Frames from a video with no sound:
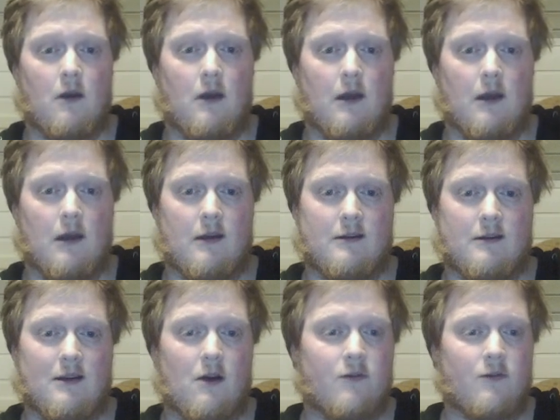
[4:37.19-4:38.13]
and
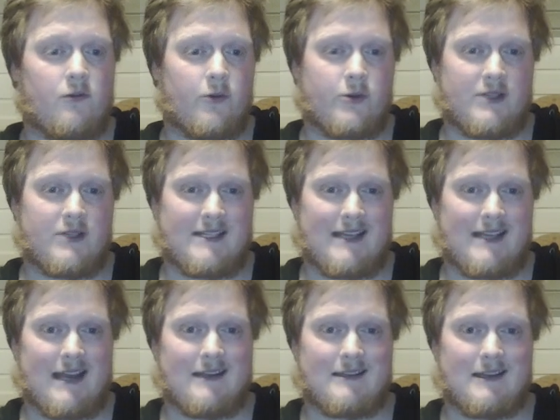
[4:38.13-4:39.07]
after rook to
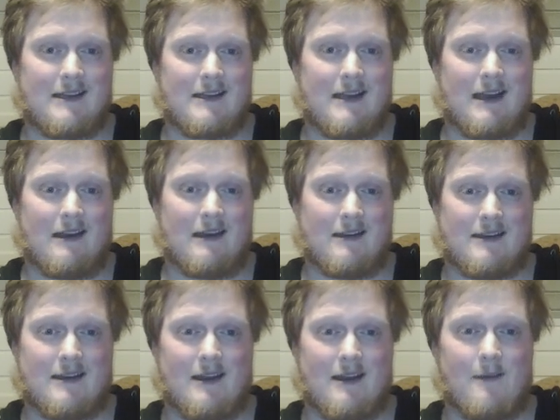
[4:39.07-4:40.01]
c8
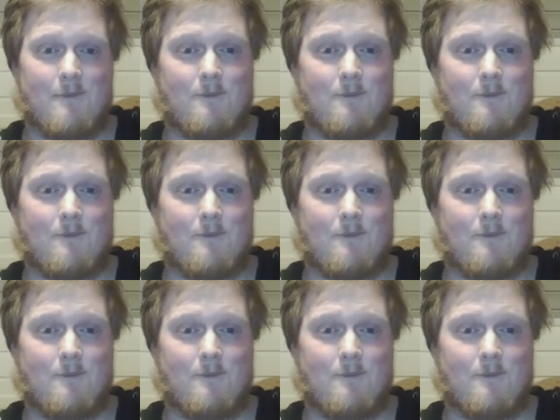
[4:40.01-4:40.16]
and